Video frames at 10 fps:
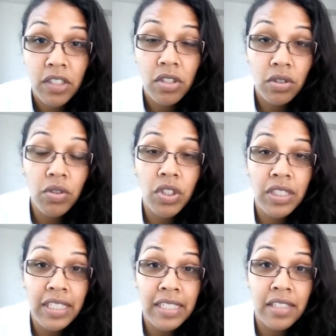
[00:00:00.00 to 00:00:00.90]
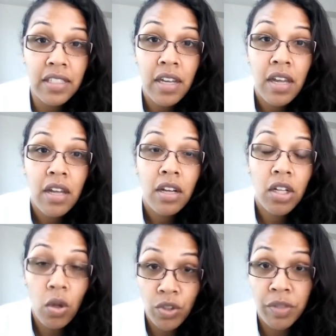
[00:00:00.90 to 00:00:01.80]
The solution is
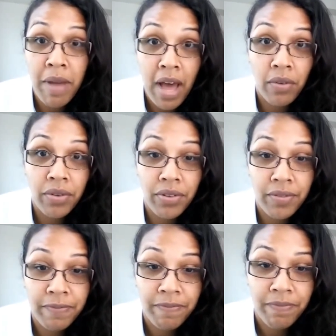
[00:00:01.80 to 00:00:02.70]
close your mouth.